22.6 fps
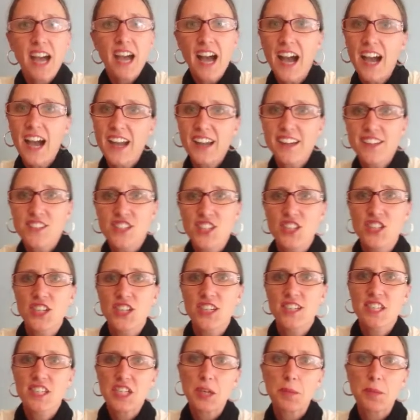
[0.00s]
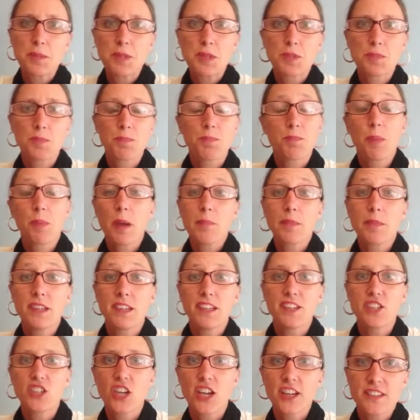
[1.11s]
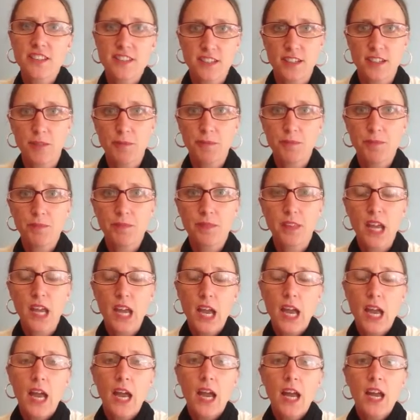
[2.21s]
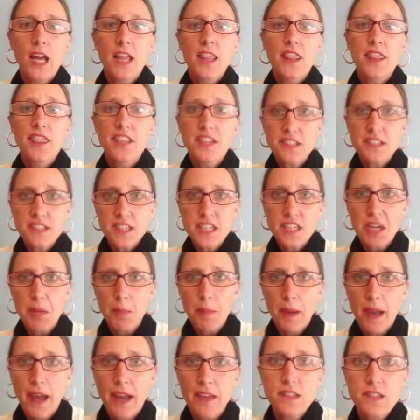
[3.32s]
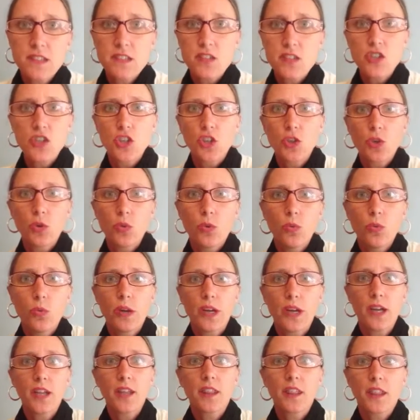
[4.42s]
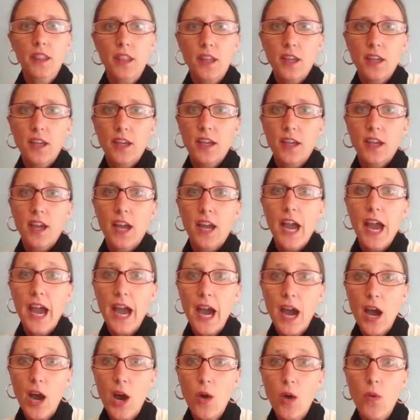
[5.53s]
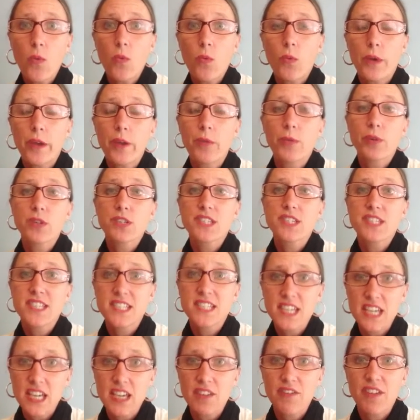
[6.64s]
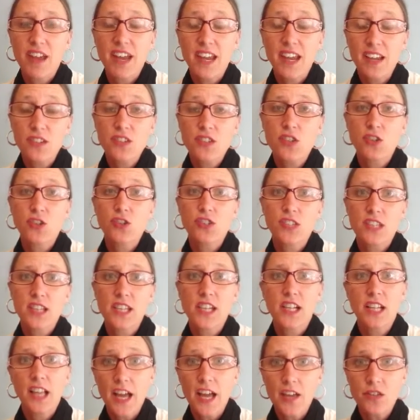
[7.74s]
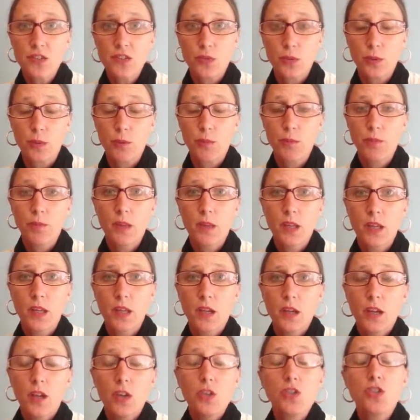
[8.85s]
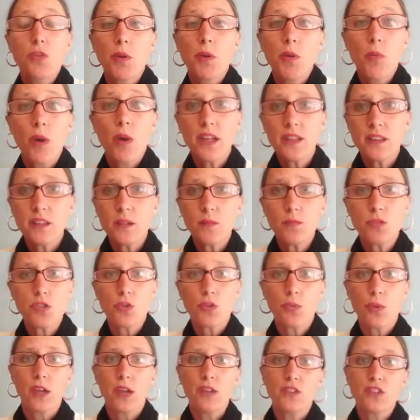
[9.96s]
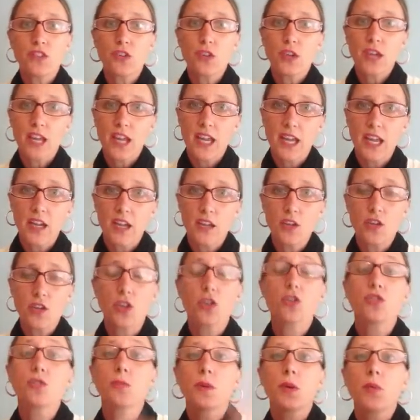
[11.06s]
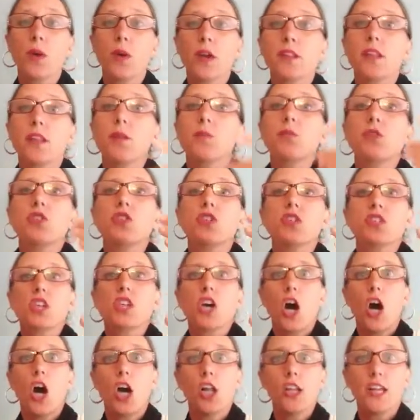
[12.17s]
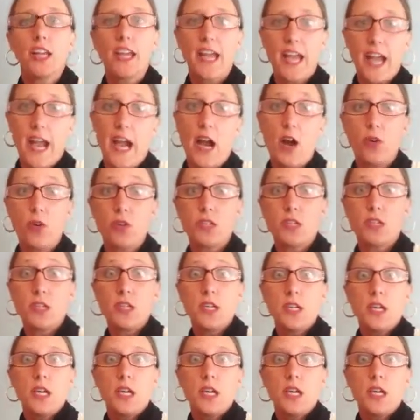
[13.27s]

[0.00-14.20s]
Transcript: Hi, Teaching Tips by Mindy Johnson. This tip has to do with how we receive answers in the classroom. Do we want them to raise their hand or do we want them to just call it out?